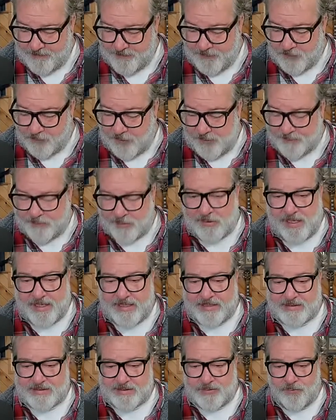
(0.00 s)

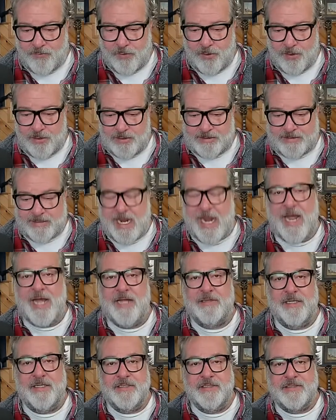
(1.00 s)
Replace the word
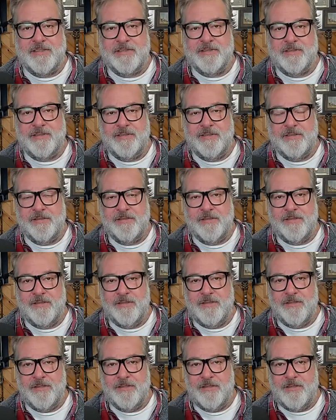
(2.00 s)
talents
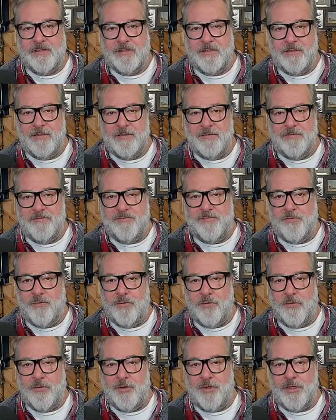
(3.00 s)

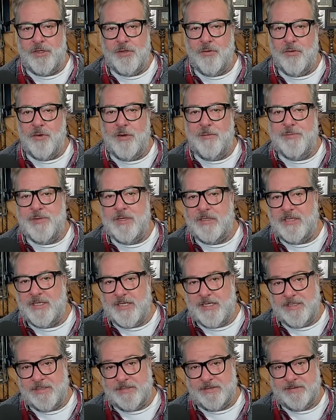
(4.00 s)
for your
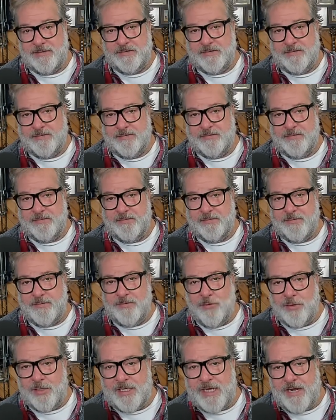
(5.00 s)
abilities,
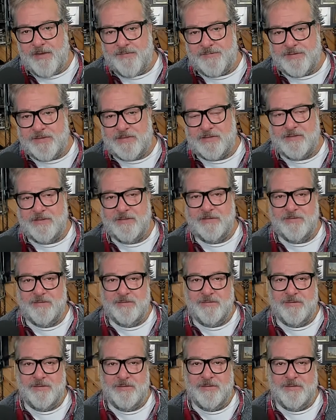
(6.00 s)
your gifts,
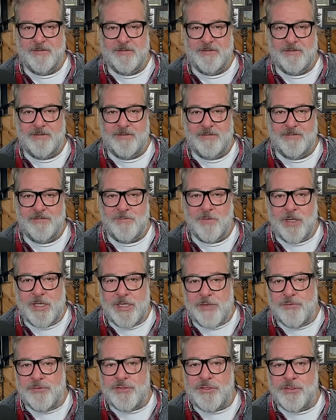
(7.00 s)
what
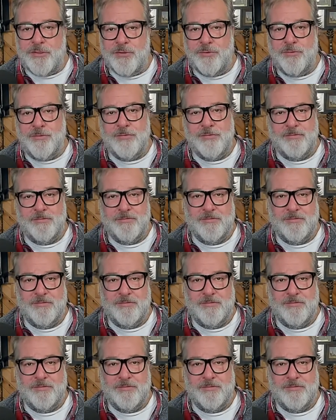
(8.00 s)
you do.